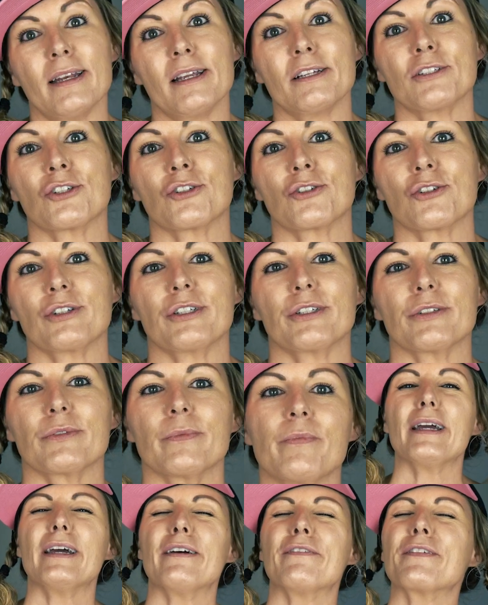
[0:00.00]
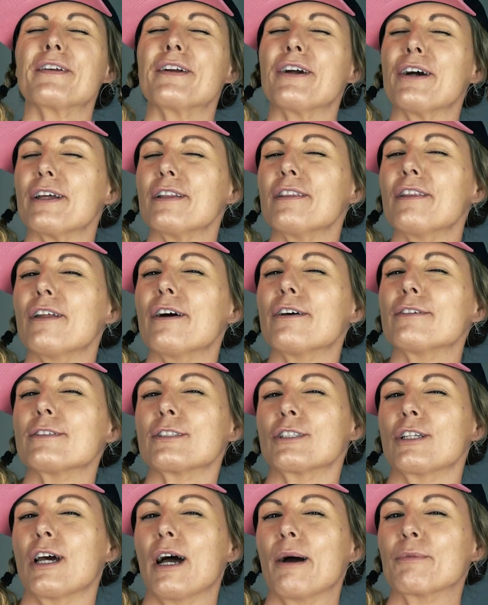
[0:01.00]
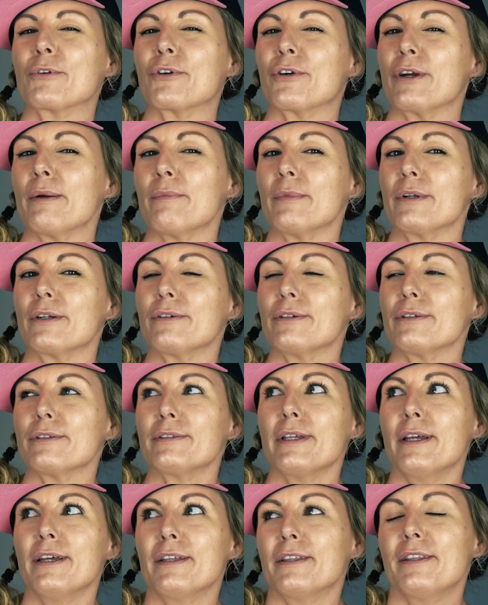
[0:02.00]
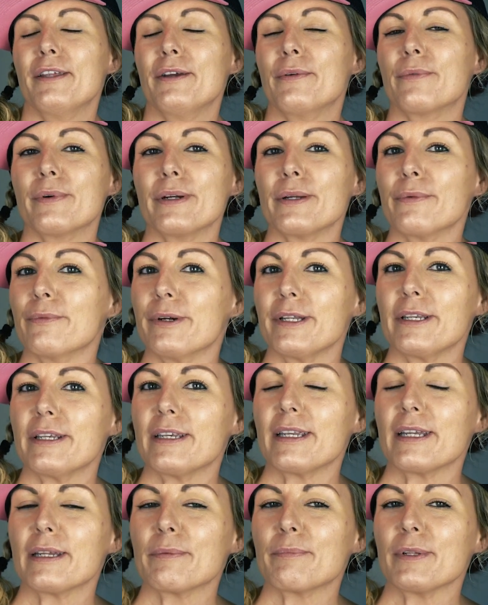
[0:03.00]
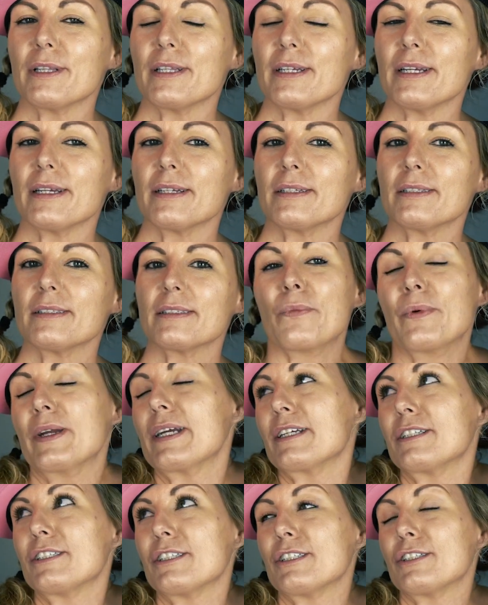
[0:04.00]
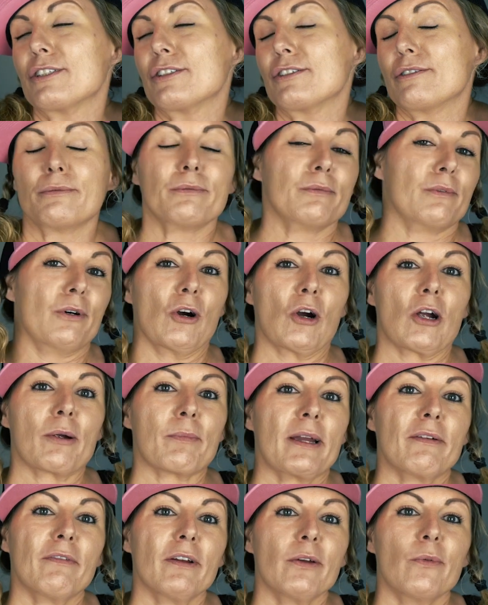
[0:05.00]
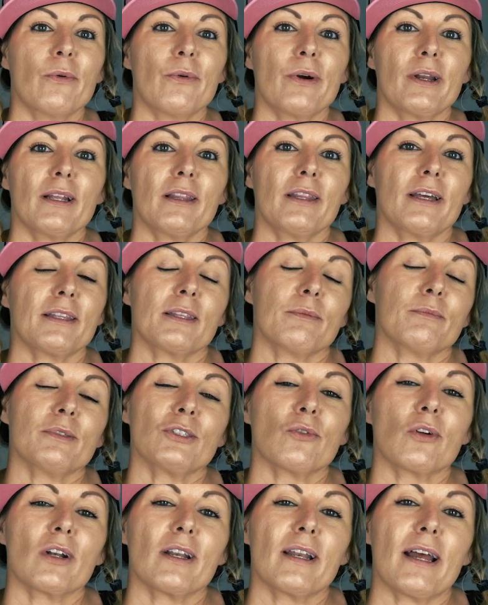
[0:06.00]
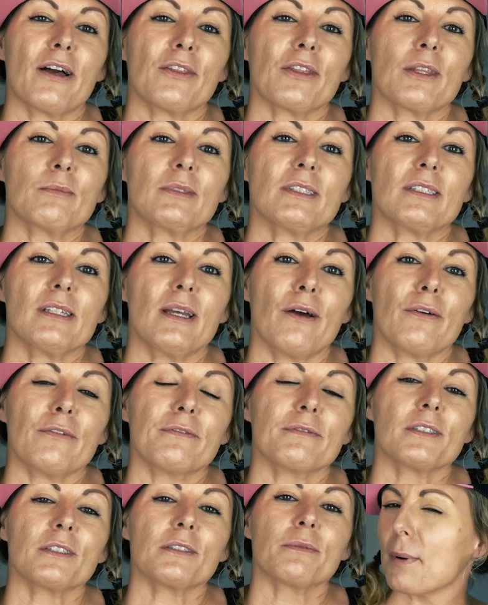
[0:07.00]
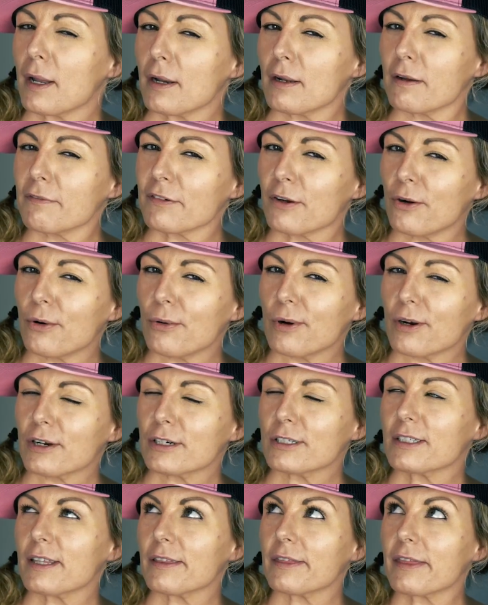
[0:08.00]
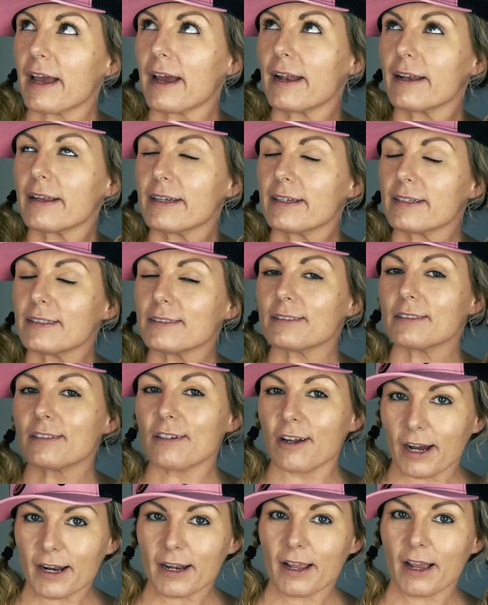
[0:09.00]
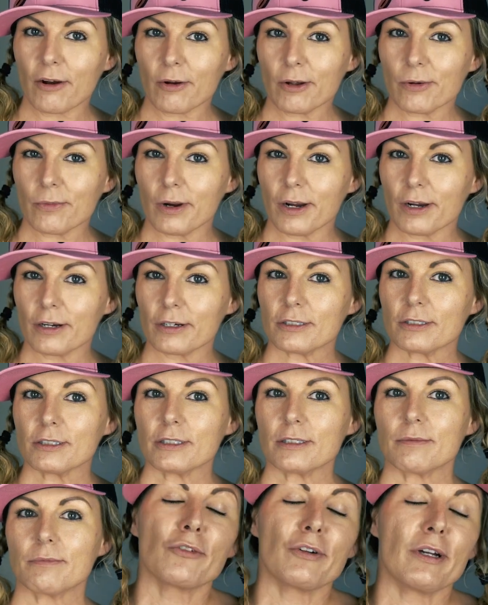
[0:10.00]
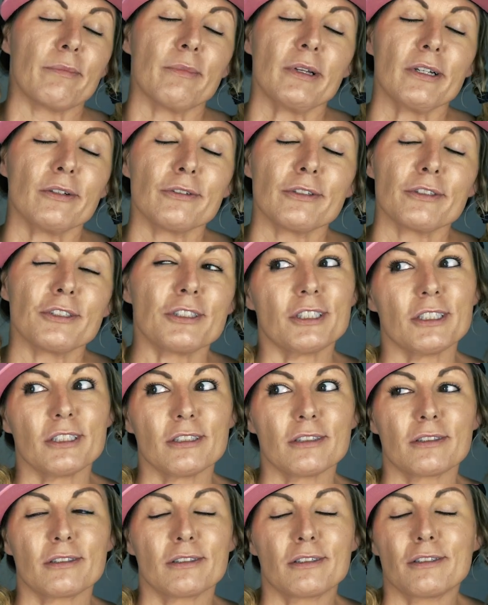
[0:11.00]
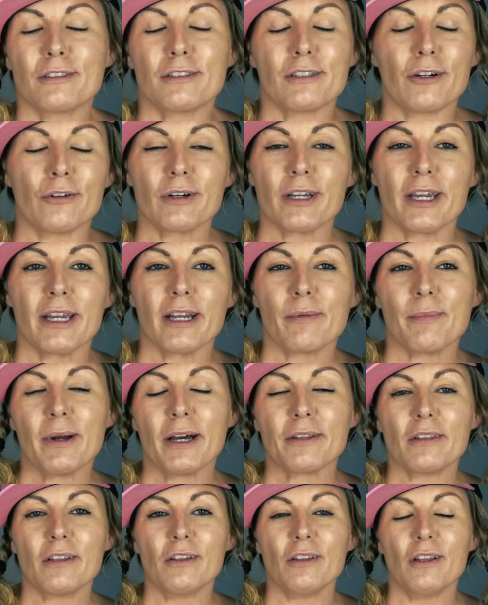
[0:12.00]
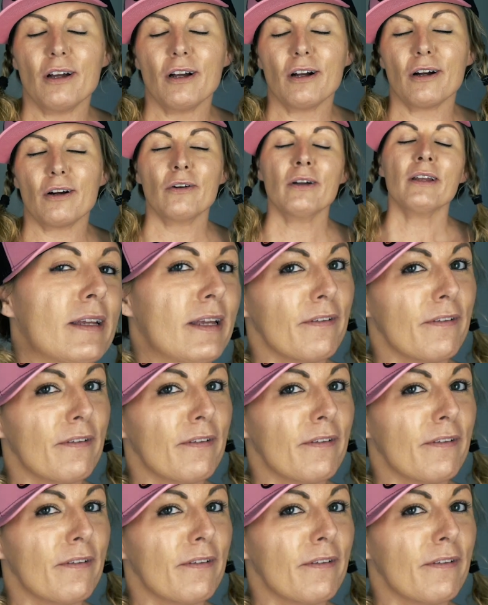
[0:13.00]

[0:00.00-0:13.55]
And it's true. If gun laws stopped criminals, then we wouldn't need police. We could just arm everyone and let them sort it out themselves. But of course, that is not how it works. Criminals just don't care about the law.